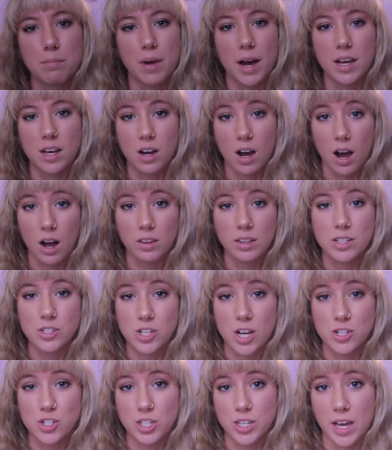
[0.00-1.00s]
my college
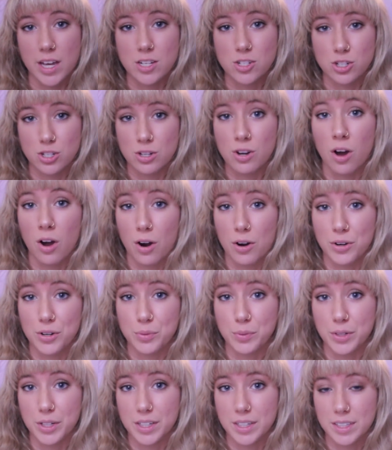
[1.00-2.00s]
education hard
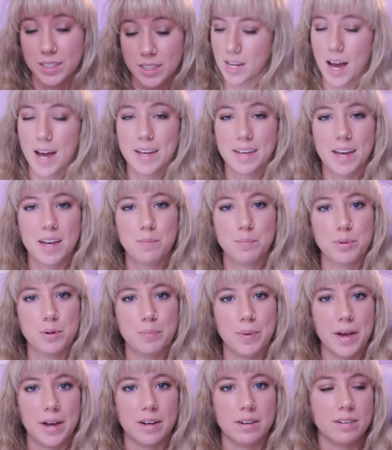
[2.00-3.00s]
at work? I came
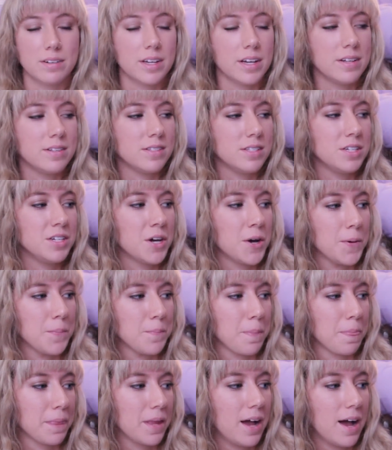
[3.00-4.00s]
prepared because, you know,
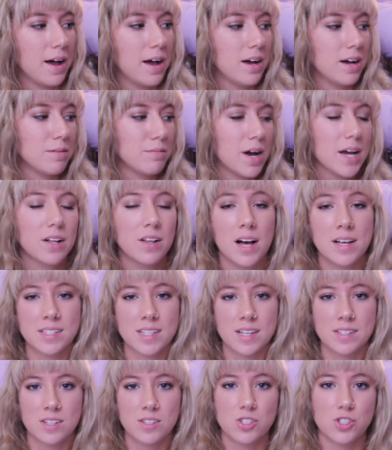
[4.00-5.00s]
my class
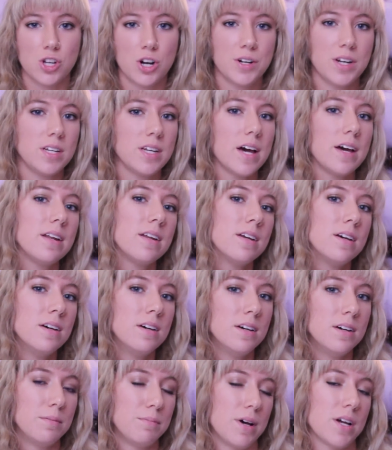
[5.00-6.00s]
hasn't started yet.
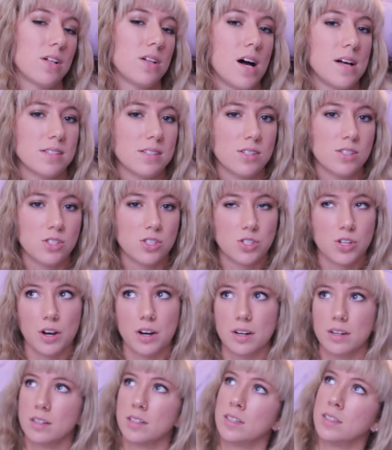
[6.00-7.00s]
My classes
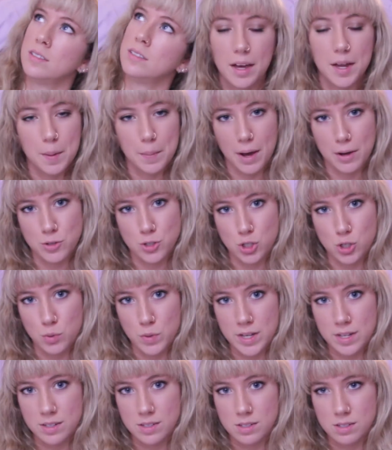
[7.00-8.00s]
start in about 2
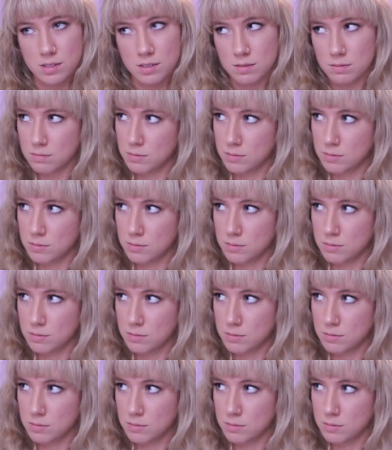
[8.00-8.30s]
weeks.